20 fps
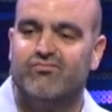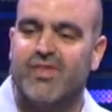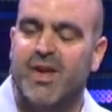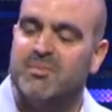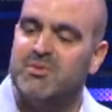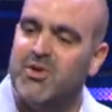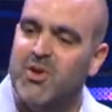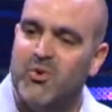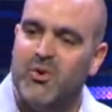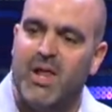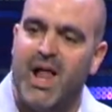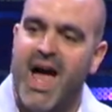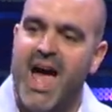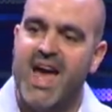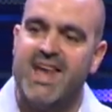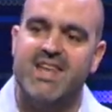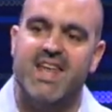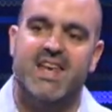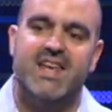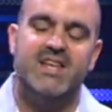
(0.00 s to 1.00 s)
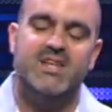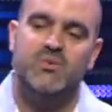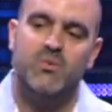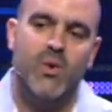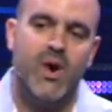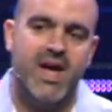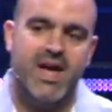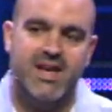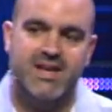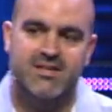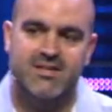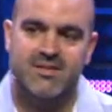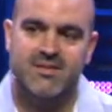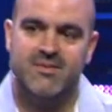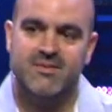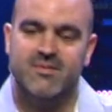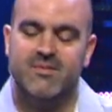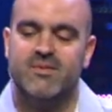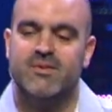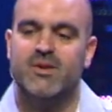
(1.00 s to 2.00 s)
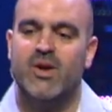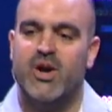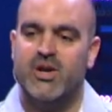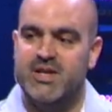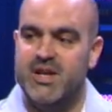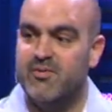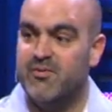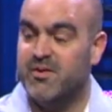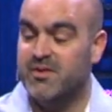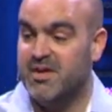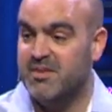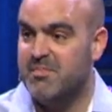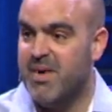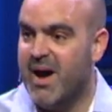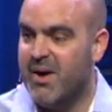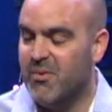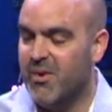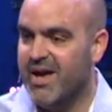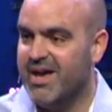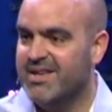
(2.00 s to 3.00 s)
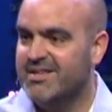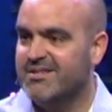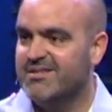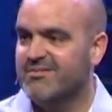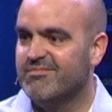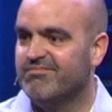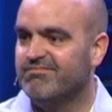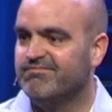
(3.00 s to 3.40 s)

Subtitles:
I'm so glad that his ways are different than my ways,